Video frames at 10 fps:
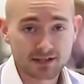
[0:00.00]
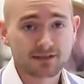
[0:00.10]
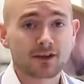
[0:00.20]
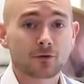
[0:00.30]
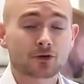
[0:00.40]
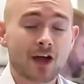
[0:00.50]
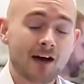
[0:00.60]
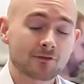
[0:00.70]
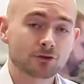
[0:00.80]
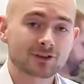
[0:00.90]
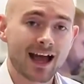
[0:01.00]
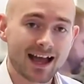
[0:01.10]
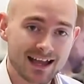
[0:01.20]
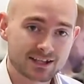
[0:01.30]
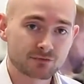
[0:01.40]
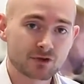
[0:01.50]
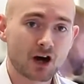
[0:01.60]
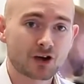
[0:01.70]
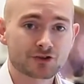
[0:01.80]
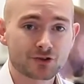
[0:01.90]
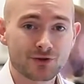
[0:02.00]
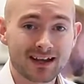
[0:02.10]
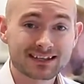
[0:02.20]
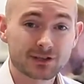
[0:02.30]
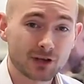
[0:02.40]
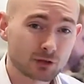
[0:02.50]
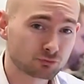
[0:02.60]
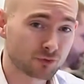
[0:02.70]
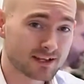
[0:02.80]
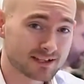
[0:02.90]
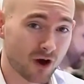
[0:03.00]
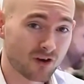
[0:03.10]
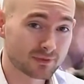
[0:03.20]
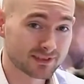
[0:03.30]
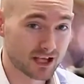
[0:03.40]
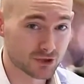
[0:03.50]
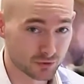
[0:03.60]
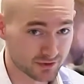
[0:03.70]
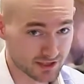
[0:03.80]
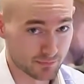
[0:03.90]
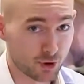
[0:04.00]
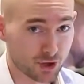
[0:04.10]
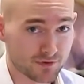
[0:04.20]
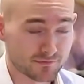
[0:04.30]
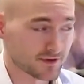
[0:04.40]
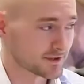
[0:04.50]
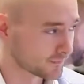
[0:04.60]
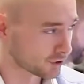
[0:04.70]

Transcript: next thing that we're going to have a look at is in regards to, is there a risk of potential disappointment for this